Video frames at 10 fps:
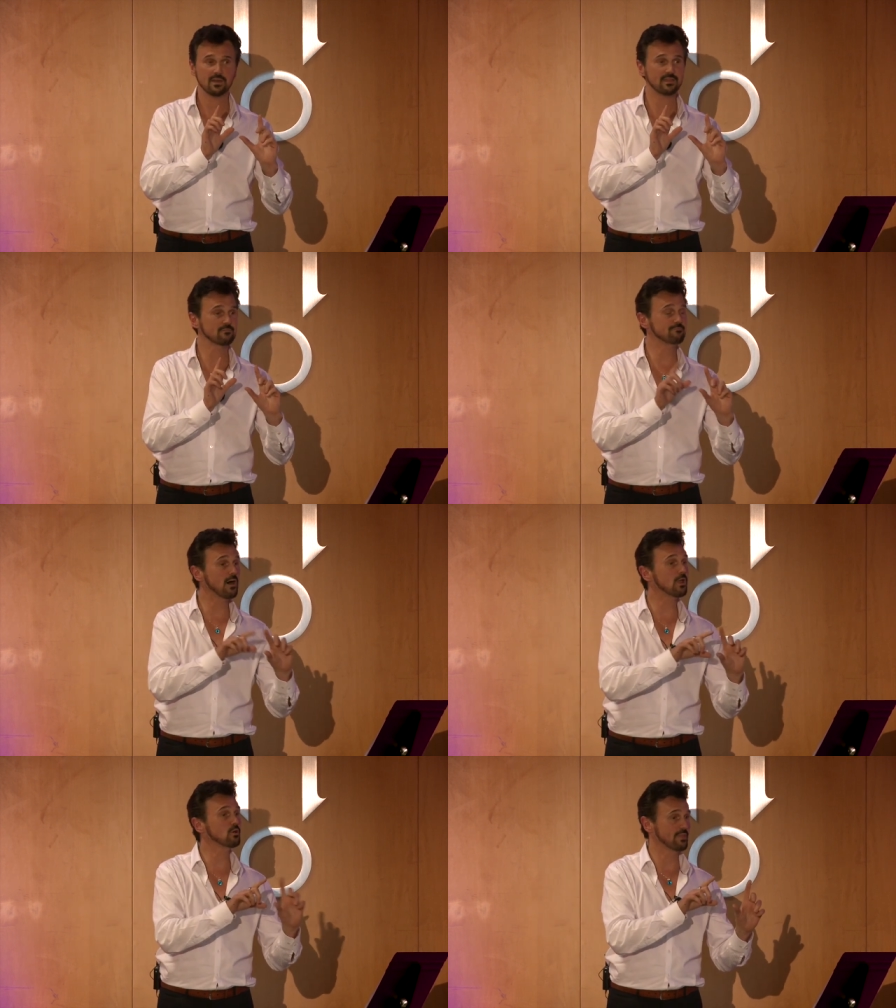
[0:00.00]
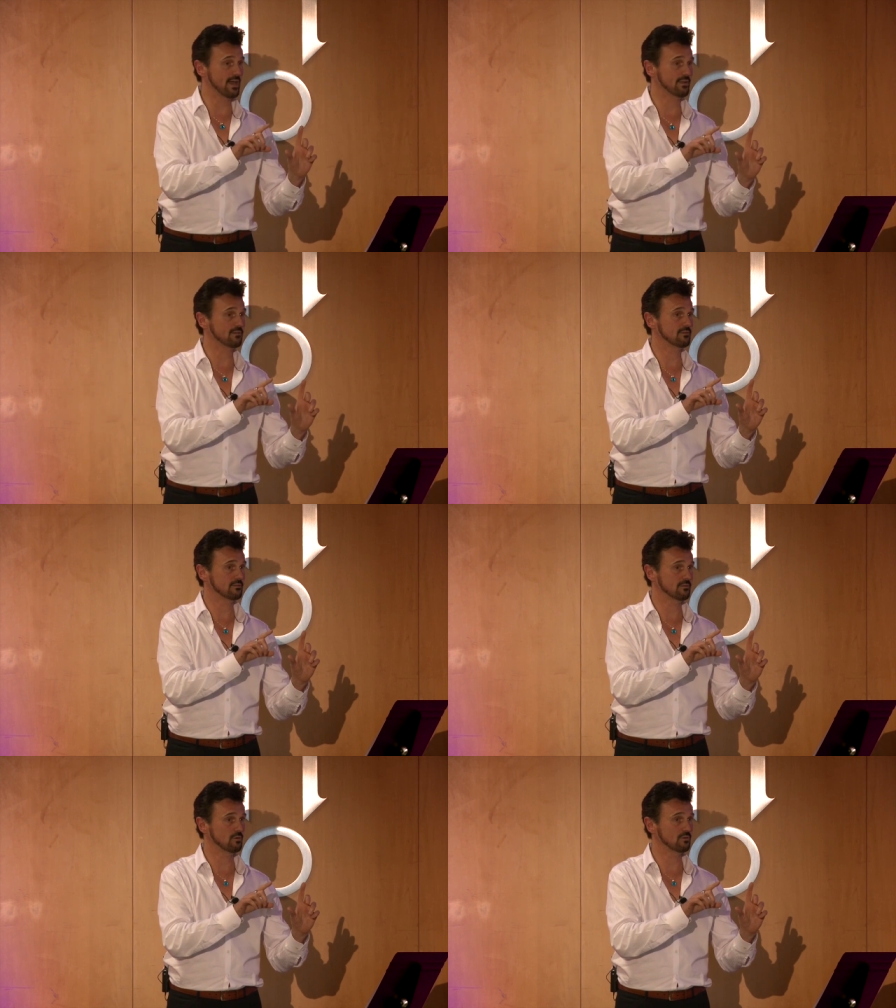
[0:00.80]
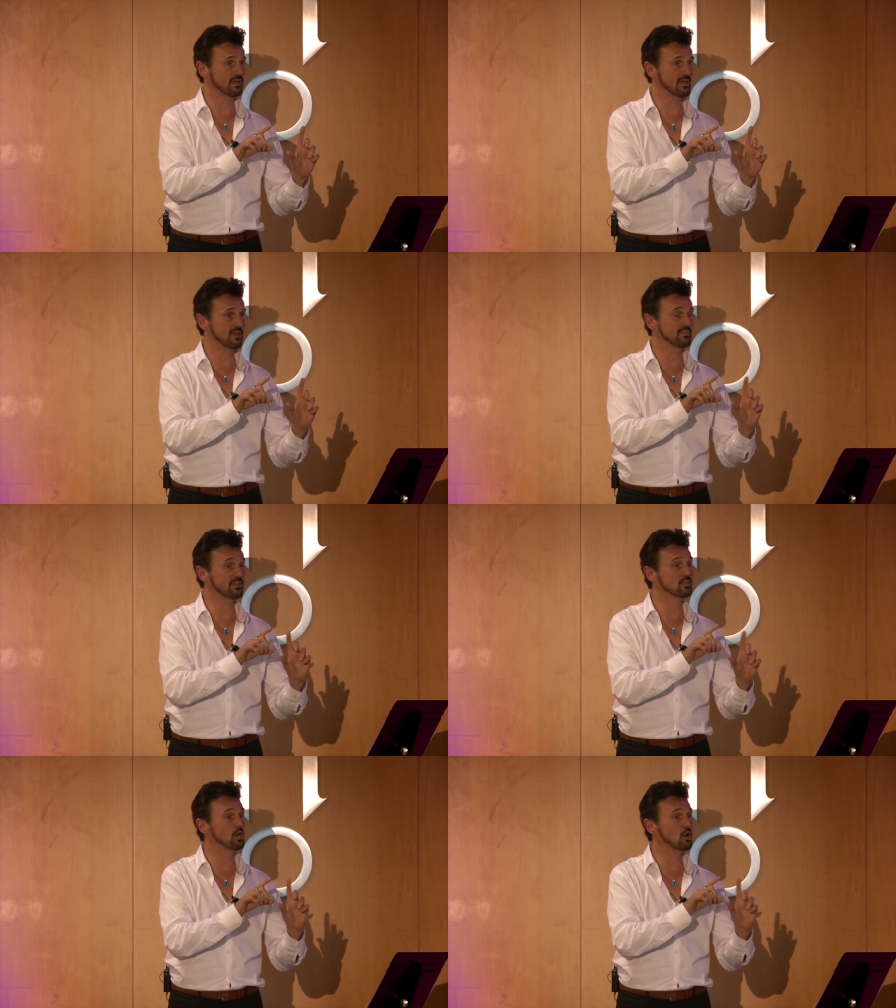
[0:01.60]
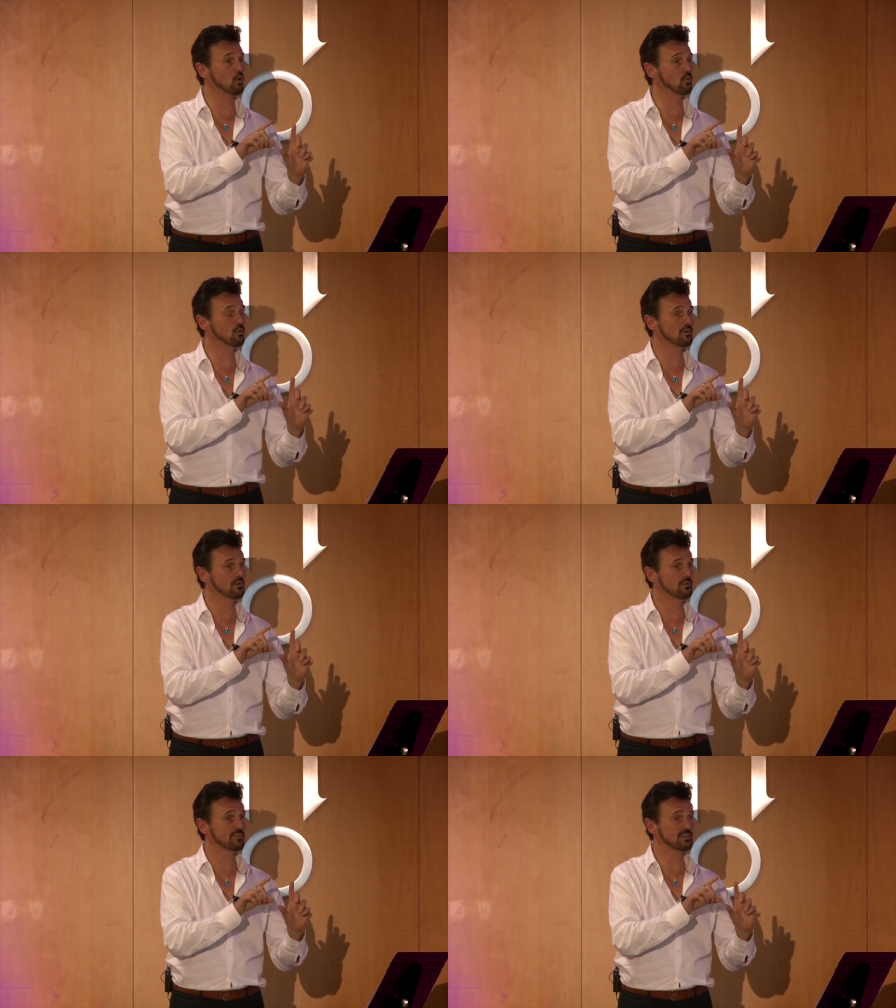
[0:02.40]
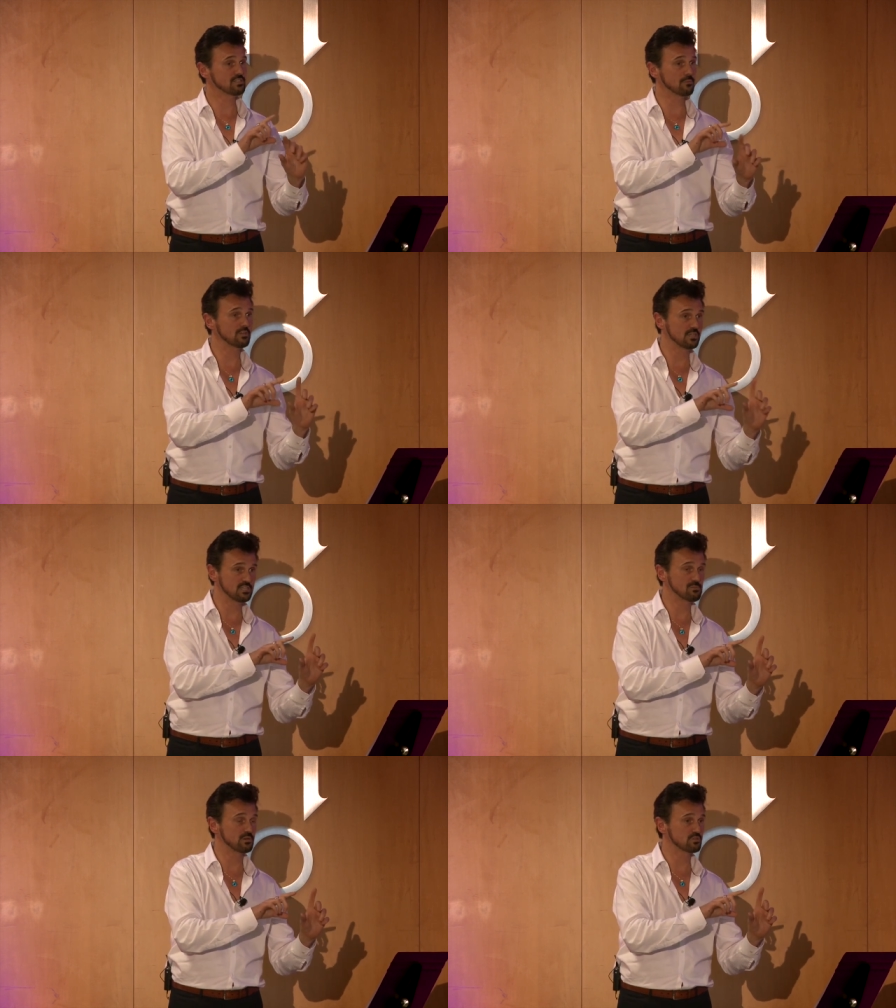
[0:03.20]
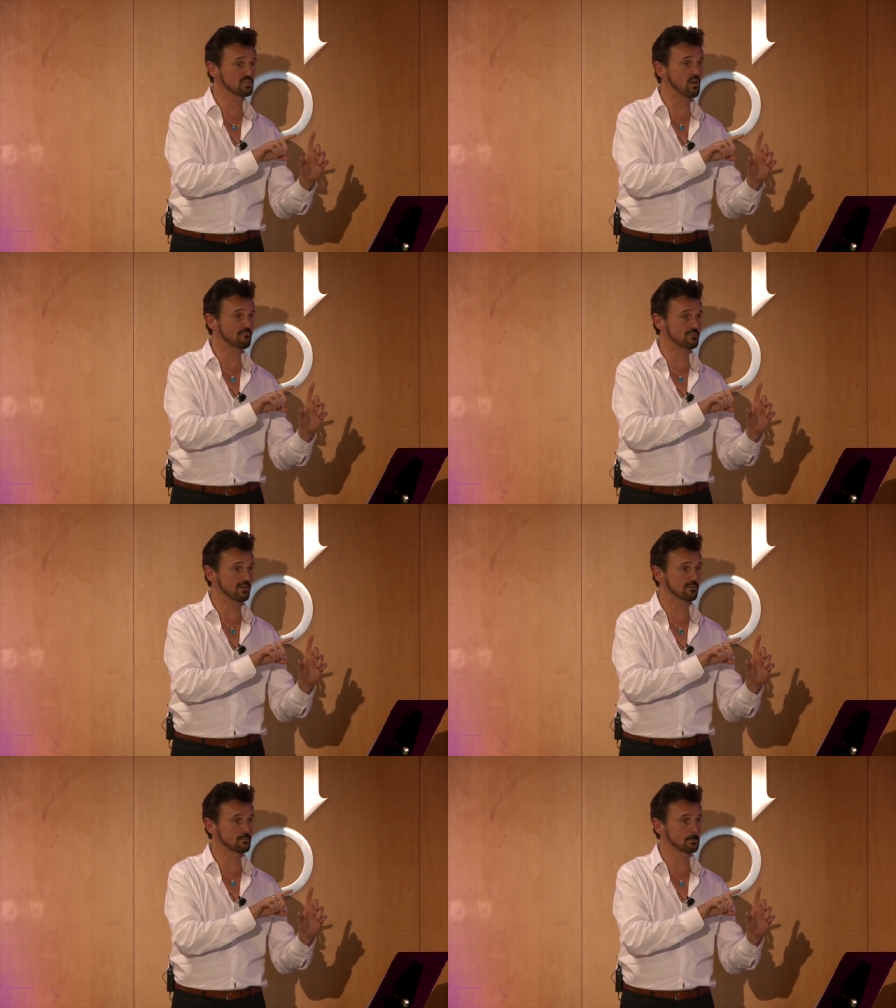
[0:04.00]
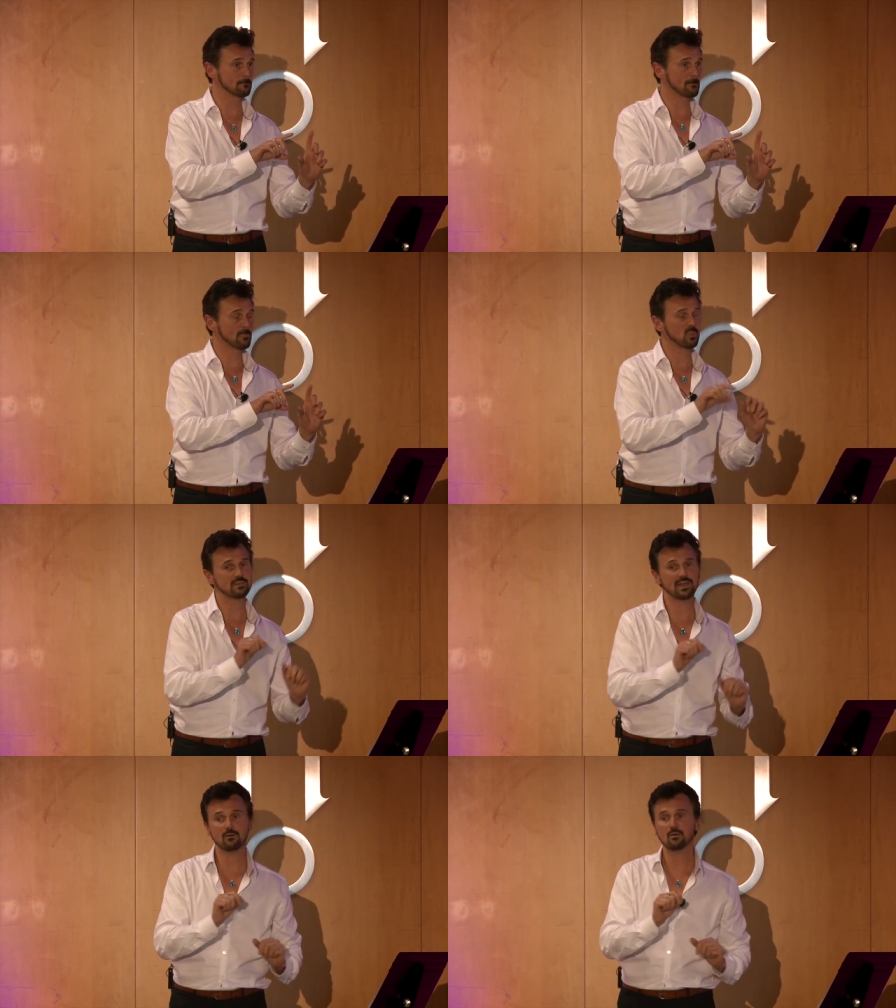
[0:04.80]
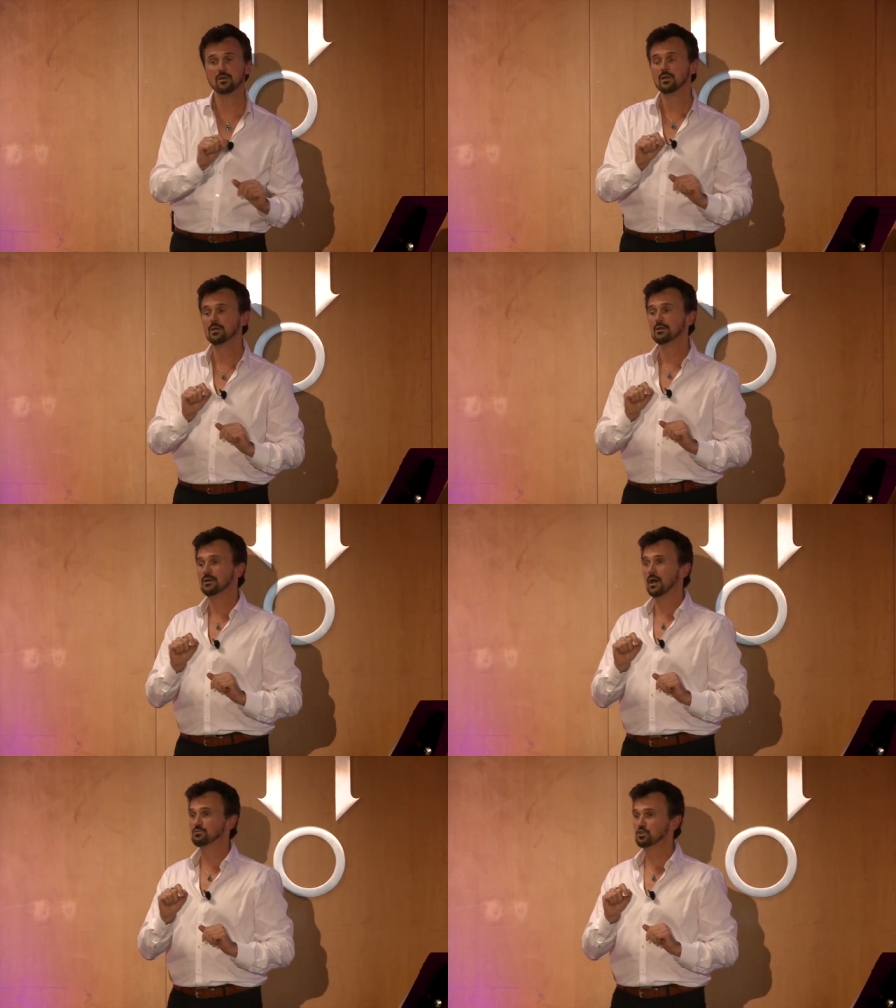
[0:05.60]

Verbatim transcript: and then follow that. Okay, and then know that something needs to be resolved there. Now, I'm